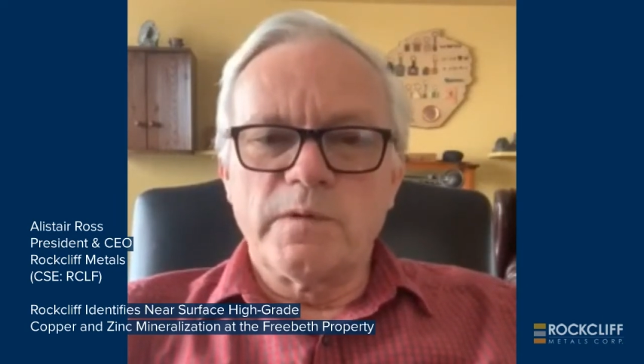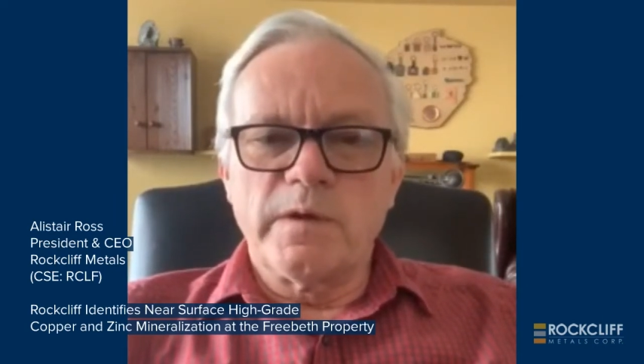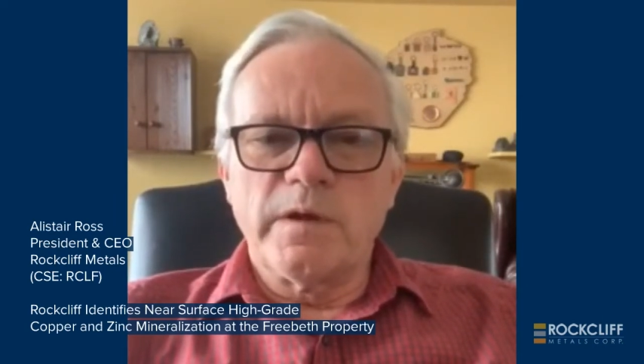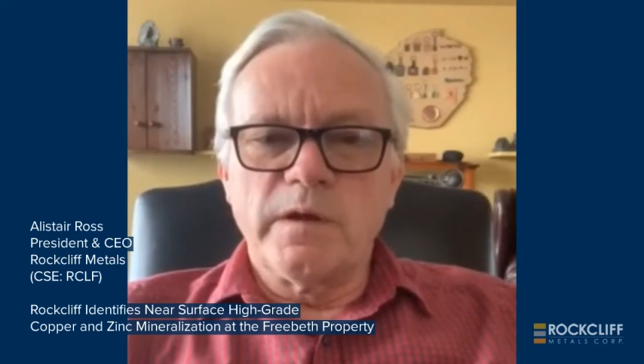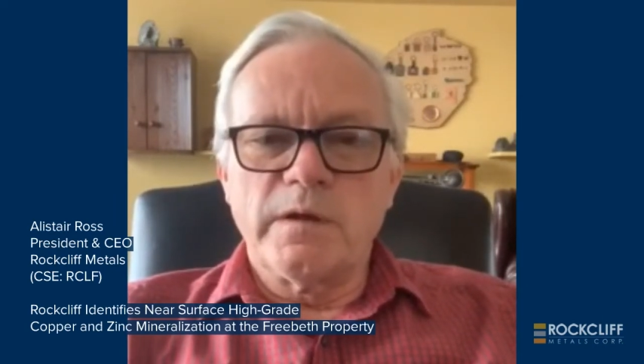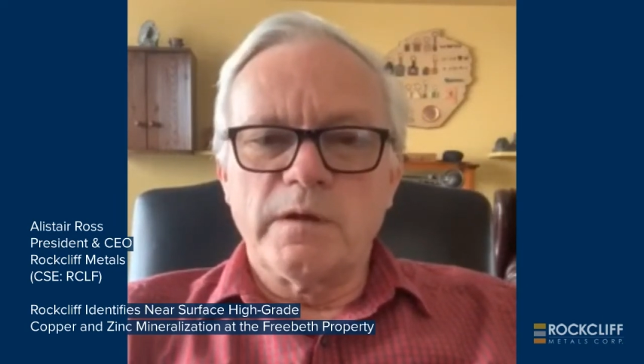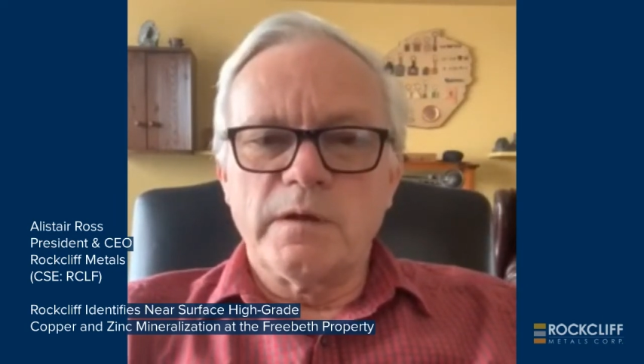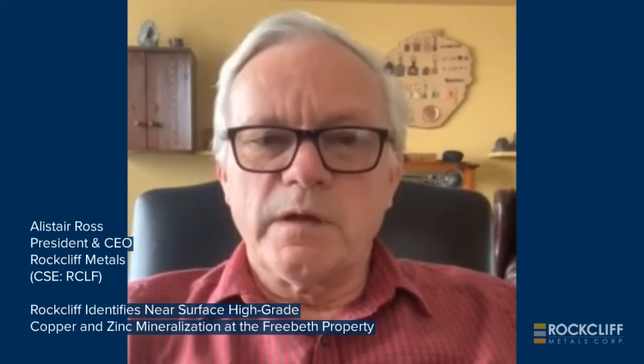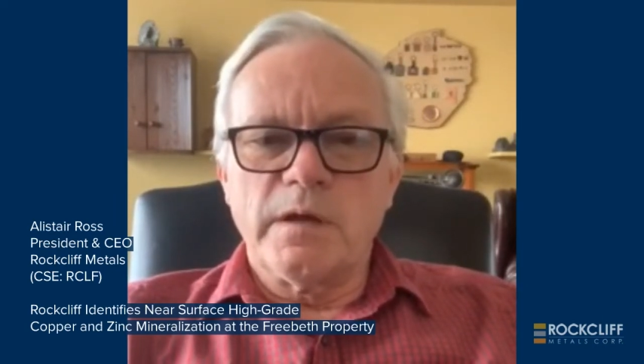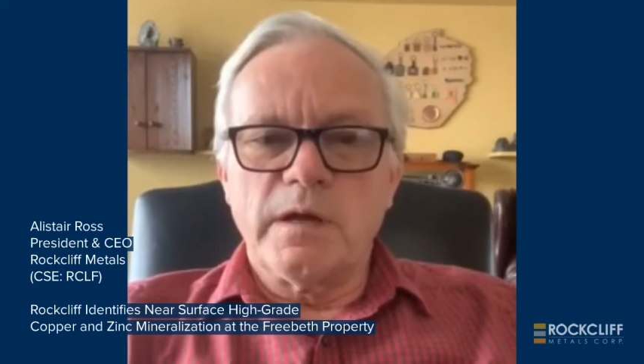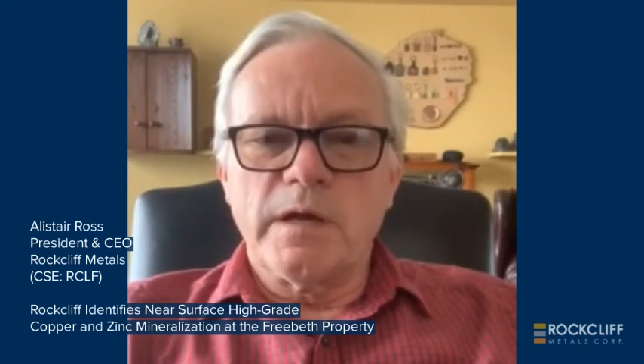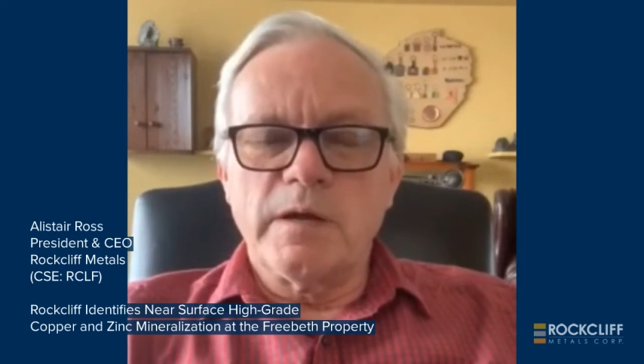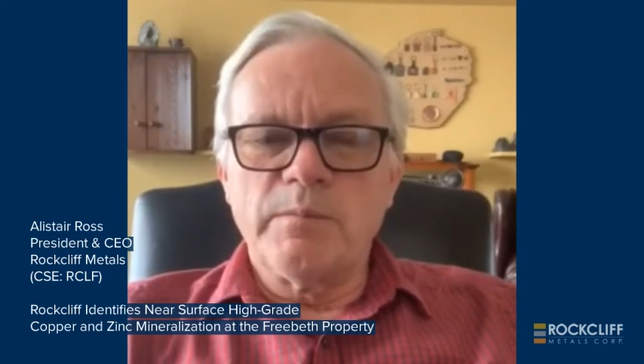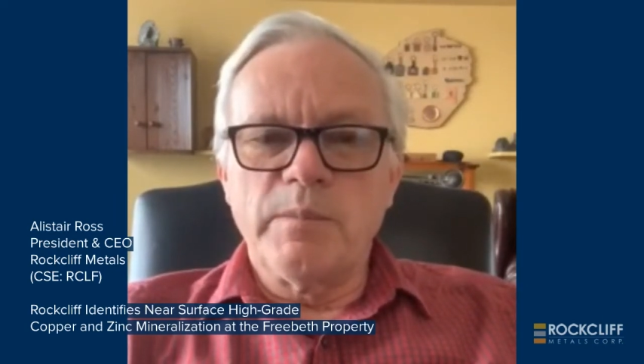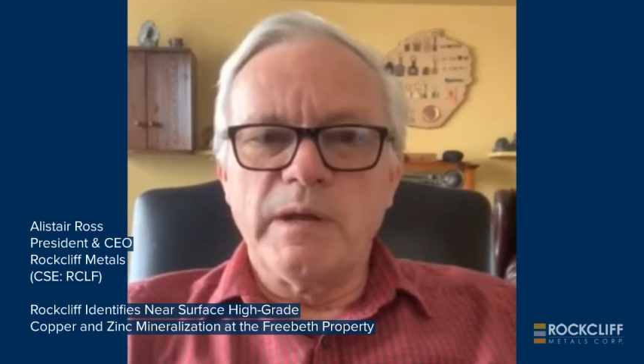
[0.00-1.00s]

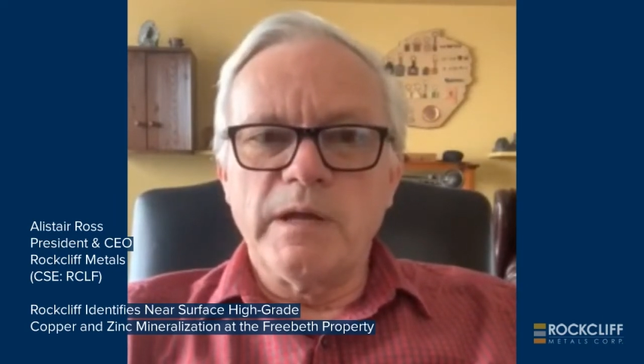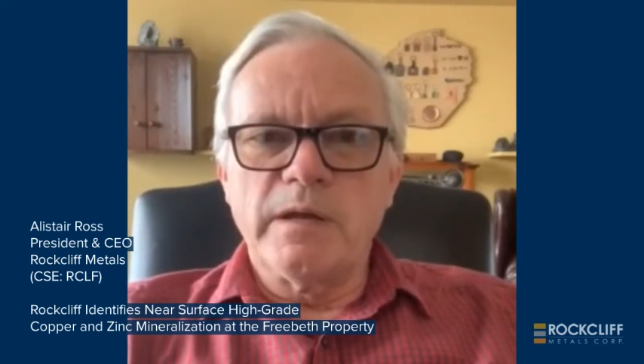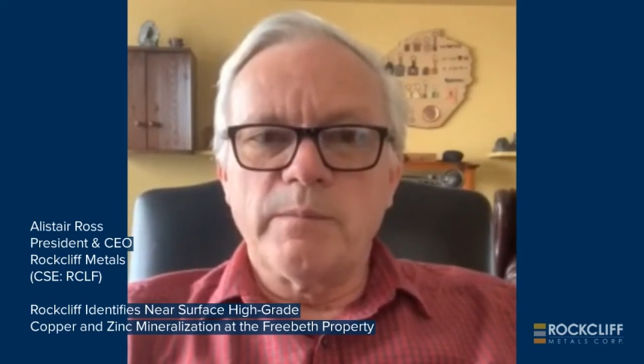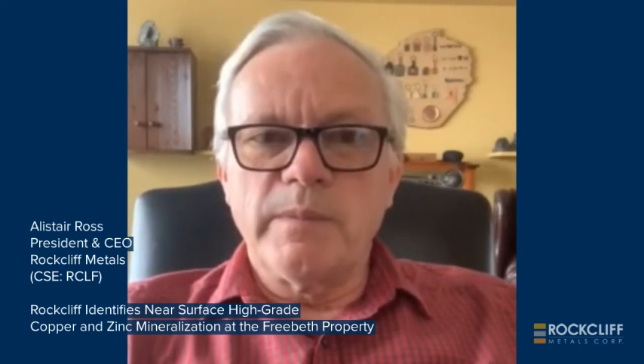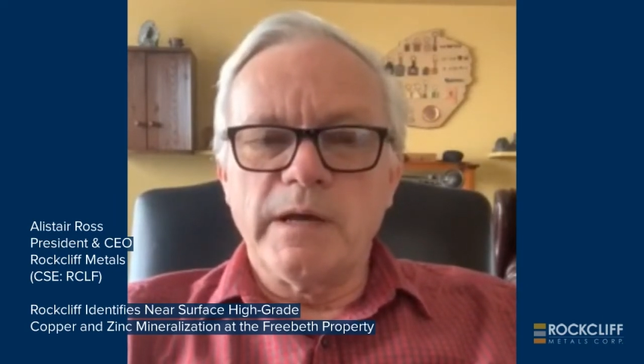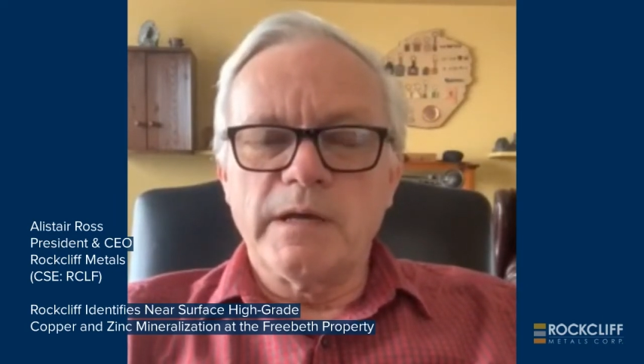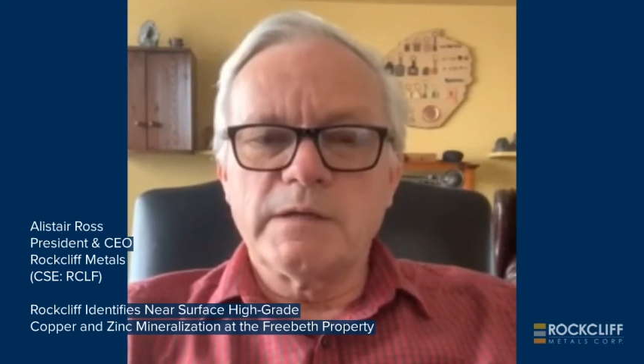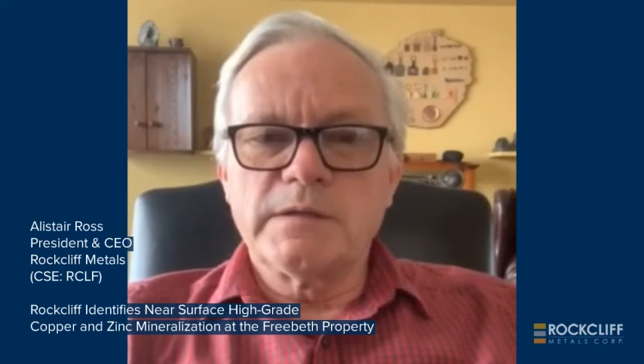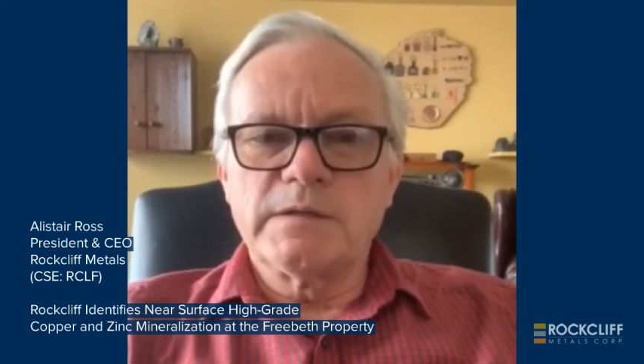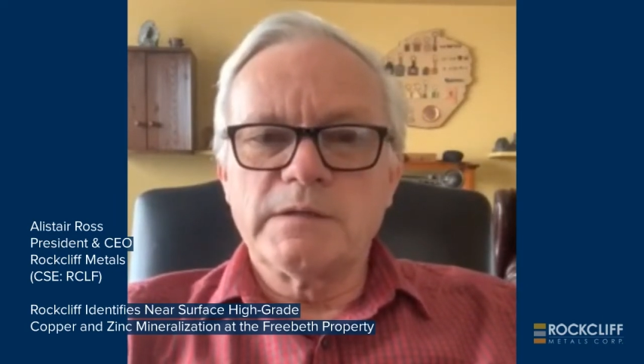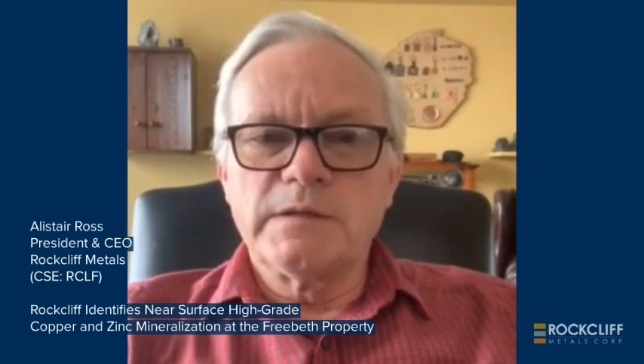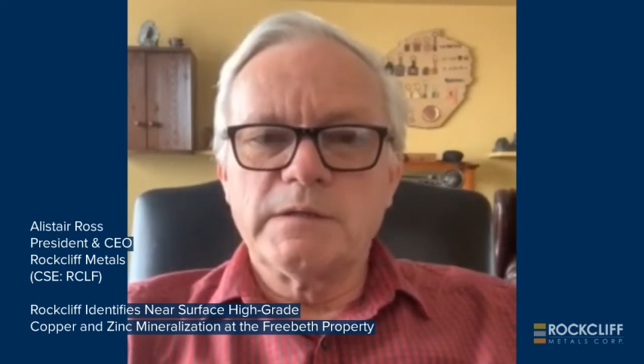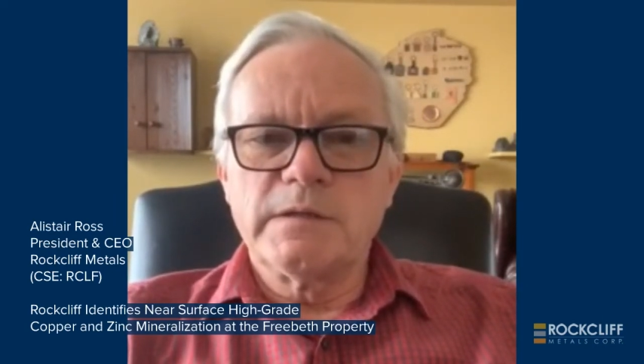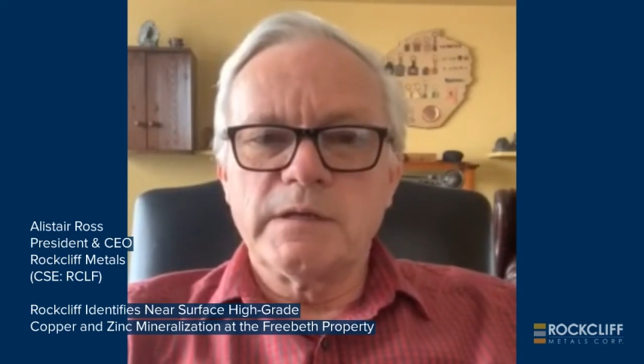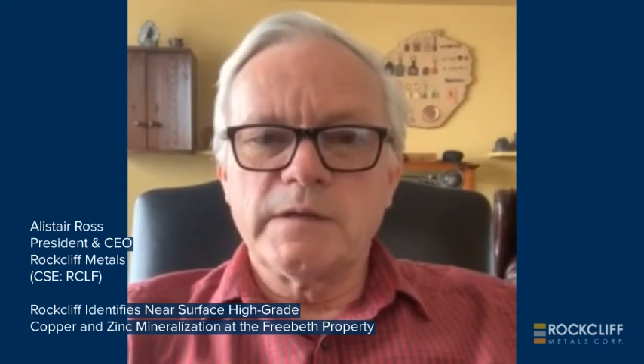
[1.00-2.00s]
Hudbay about